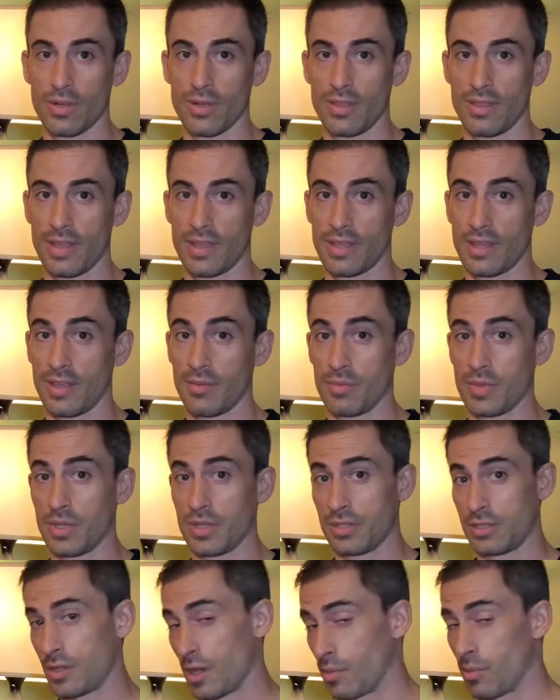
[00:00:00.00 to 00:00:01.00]
they gave me a
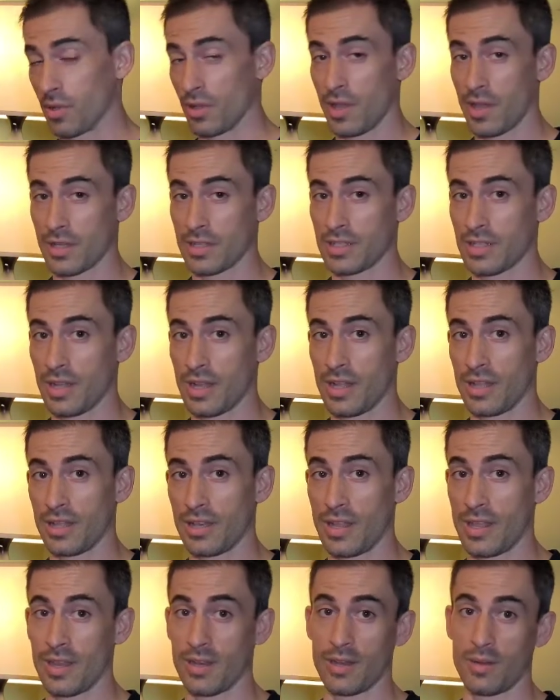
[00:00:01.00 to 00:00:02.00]
double XL, and
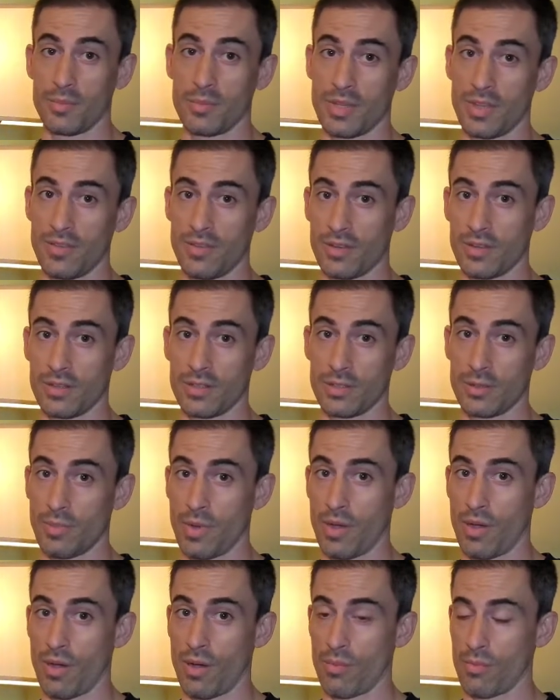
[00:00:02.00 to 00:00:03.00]
I ended up giving it to my
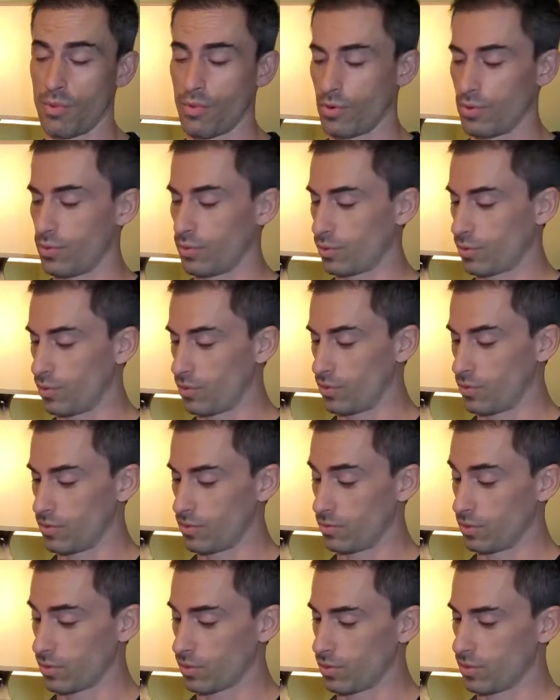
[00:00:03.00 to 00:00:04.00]
onboard
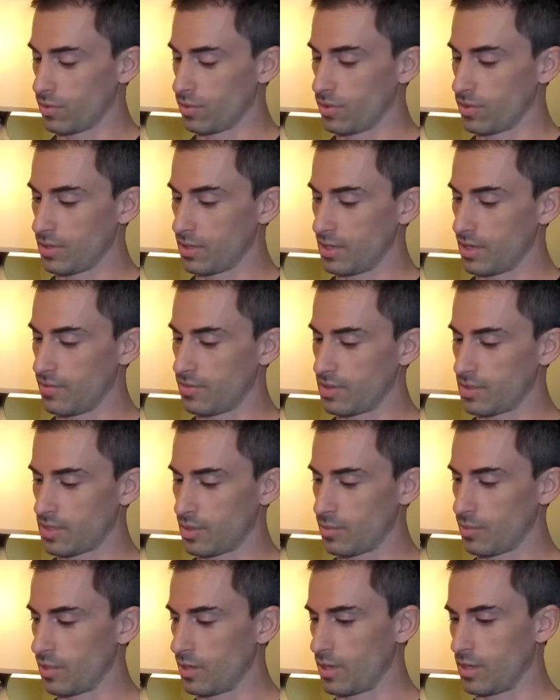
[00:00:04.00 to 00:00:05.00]
recruiter to give to
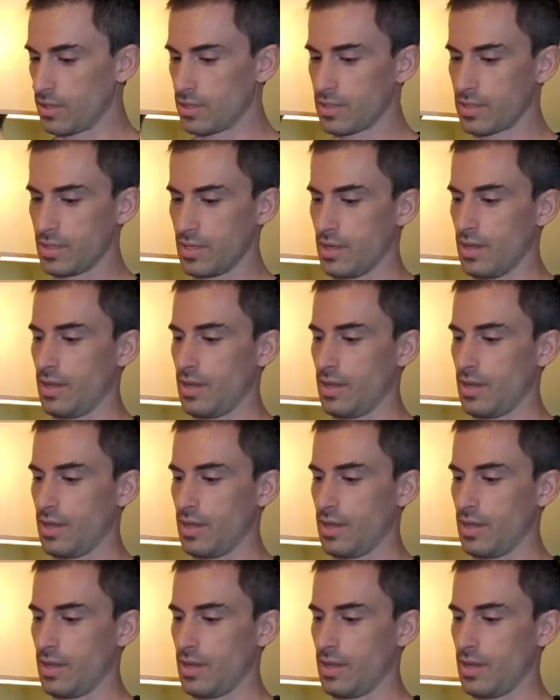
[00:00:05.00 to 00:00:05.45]
someone else.